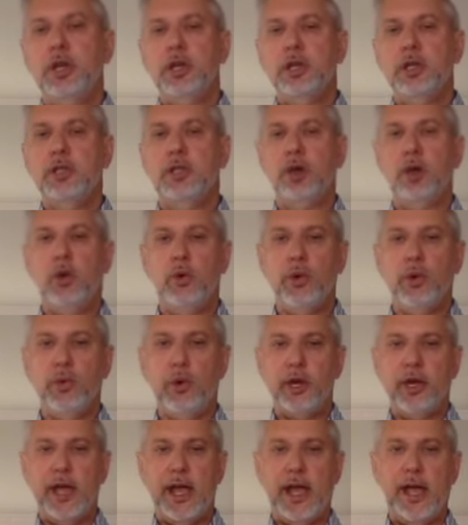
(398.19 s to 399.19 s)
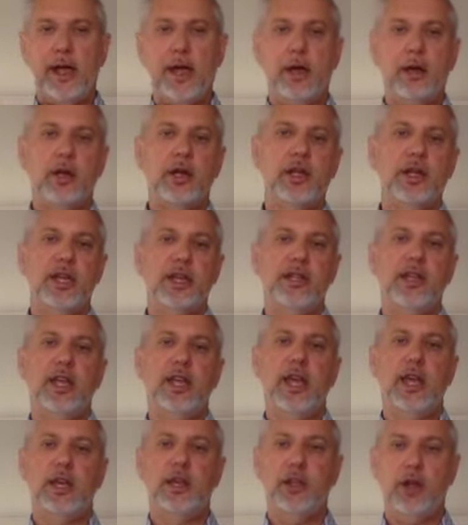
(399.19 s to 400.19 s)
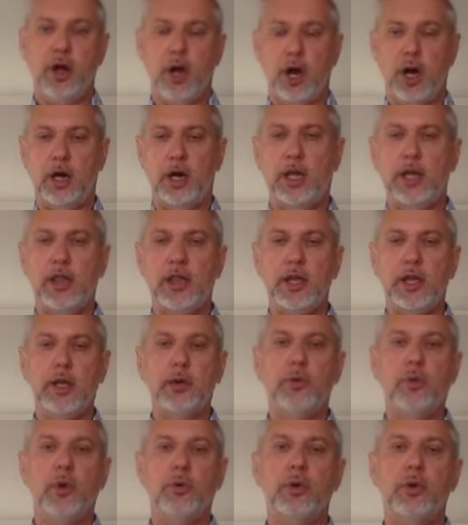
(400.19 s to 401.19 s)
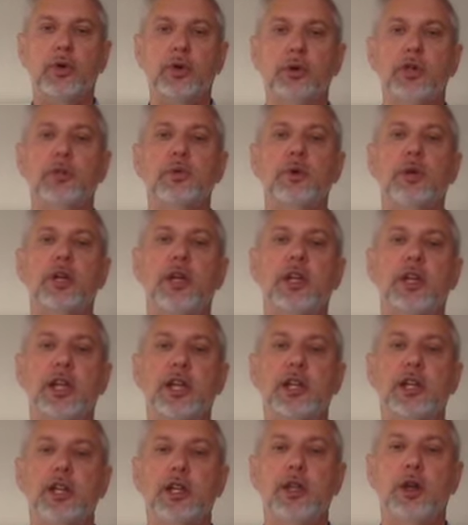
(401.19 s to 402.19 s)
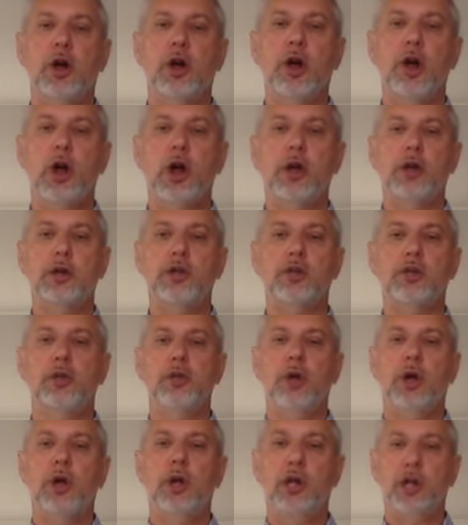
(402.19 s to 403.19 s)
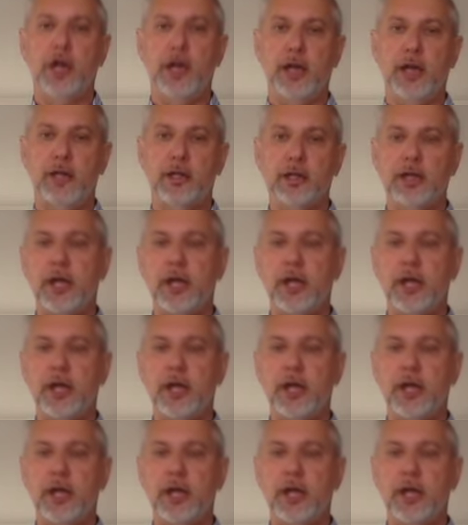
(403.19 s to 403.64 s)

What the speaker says: So we want to connect the head and the heart, and then what we're doing is we're connecting the heart to our guts.